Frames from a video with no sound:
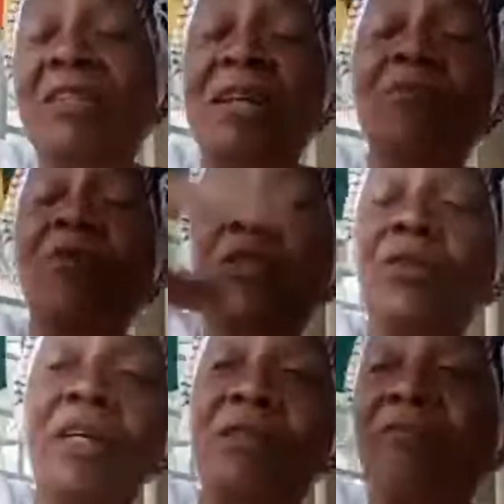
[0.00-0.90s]
We took
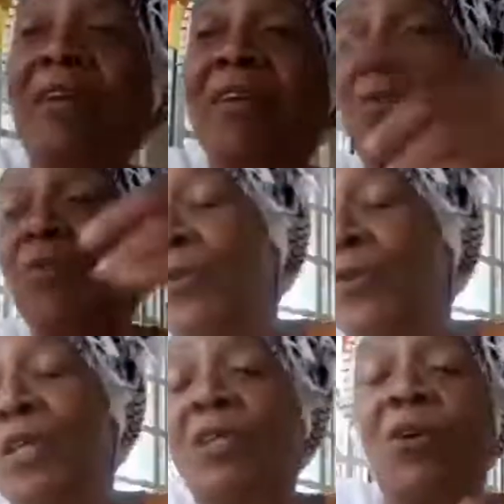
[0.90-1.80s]
it to Venice, took
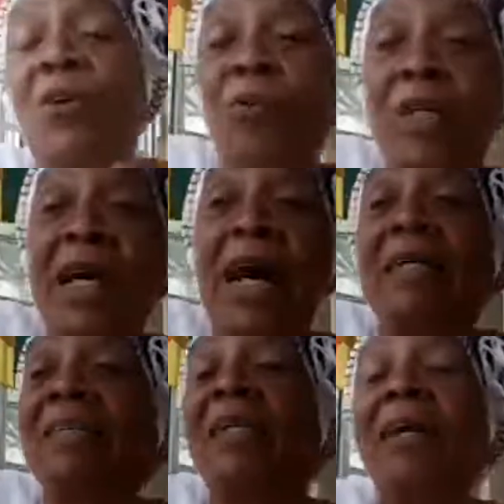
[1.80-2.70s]
it to Cork. I
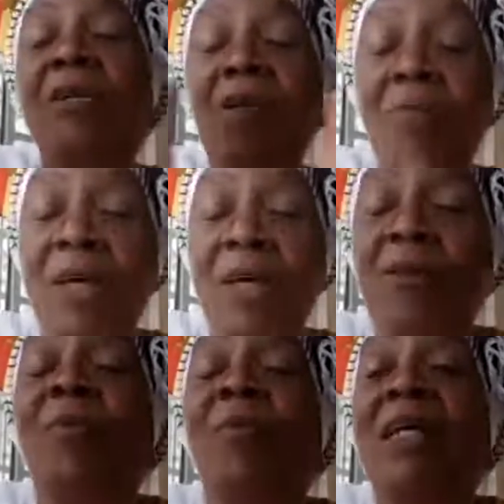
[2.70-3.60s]
said, I'm coming
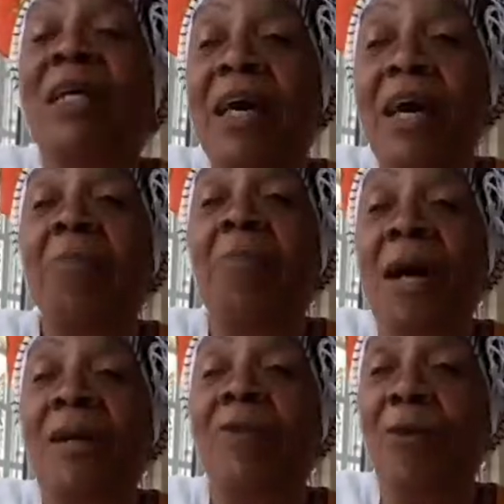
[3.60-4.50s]
home. I came
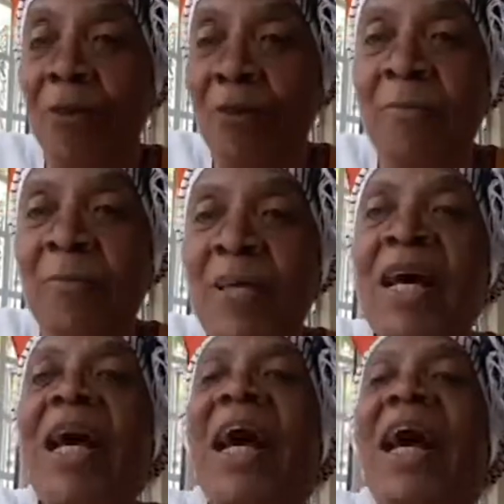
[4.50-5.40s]
back home.
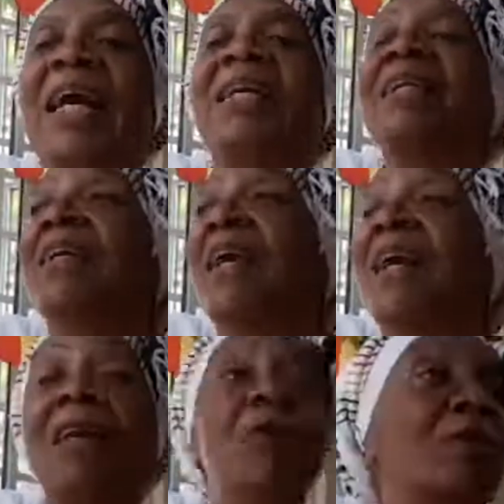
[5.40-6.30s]
And
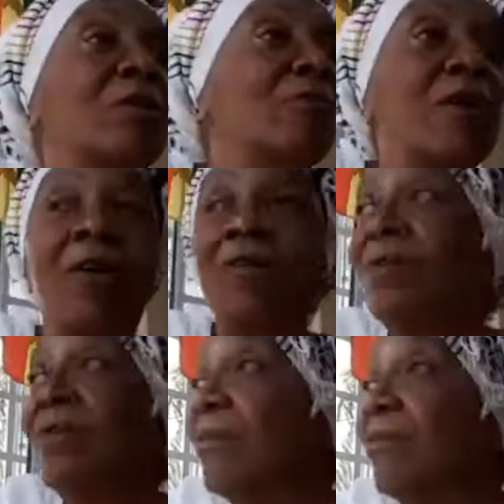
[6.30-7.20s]
I looked
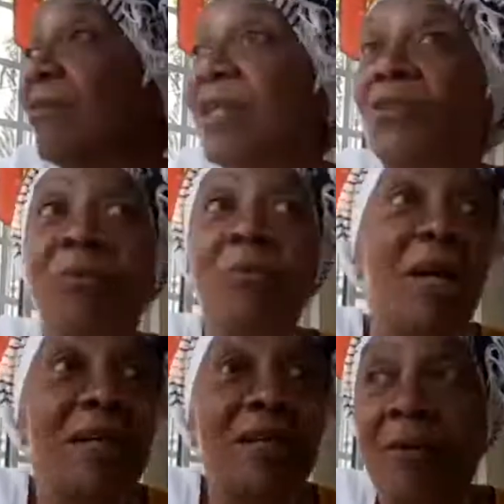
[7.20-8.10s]
around at the
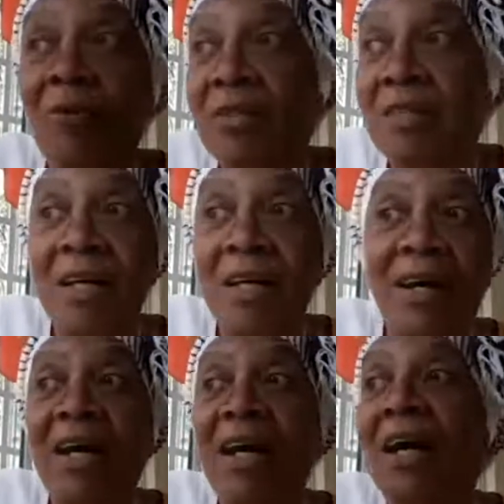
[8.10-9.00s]
Jamaica that was
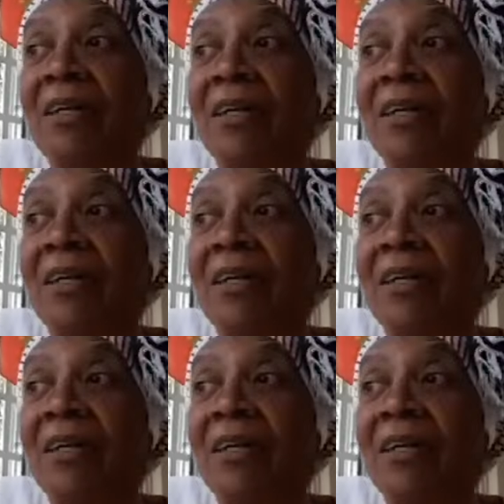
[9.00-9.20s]
there, and